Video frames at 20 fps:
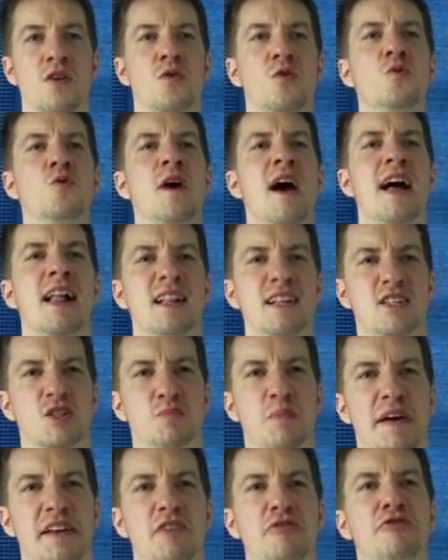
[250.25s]
Who
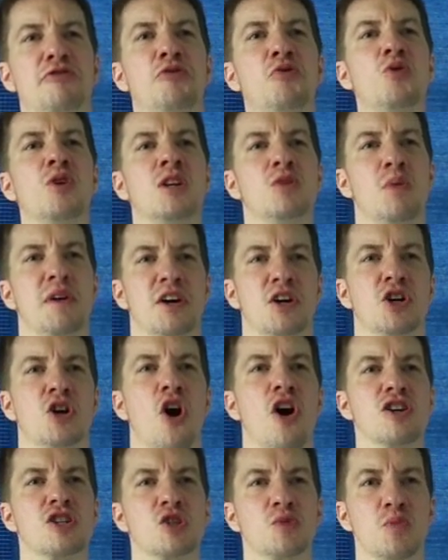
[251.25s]
else but a fool with a
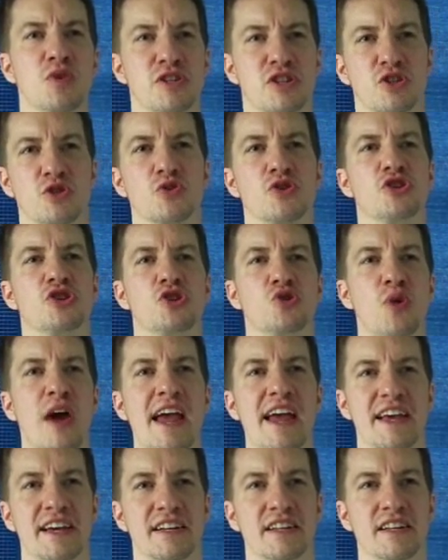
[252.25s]
cosmos to
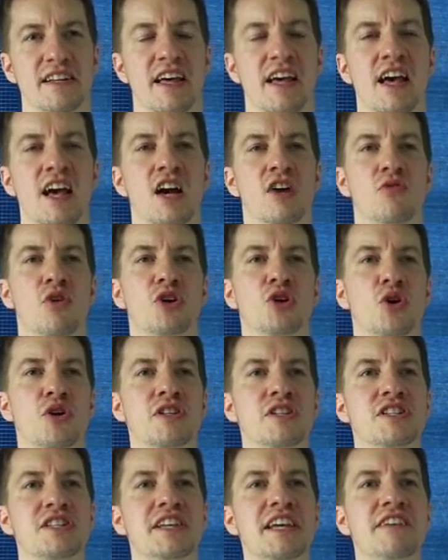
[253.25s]
stray in would
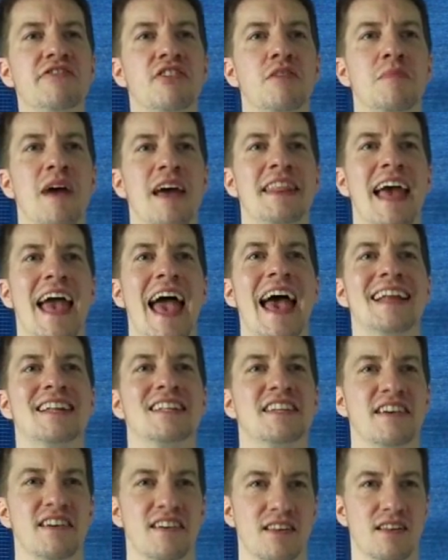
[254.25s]
conceive him an
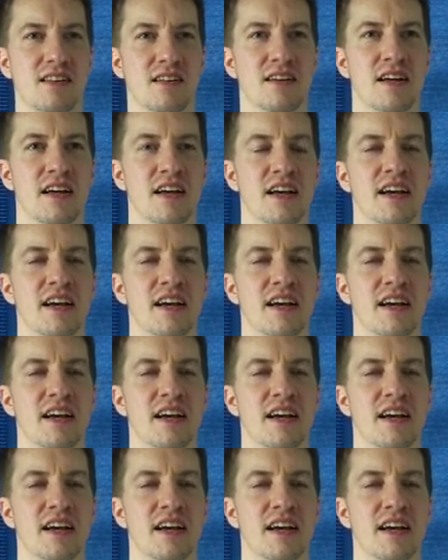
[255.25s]
anthill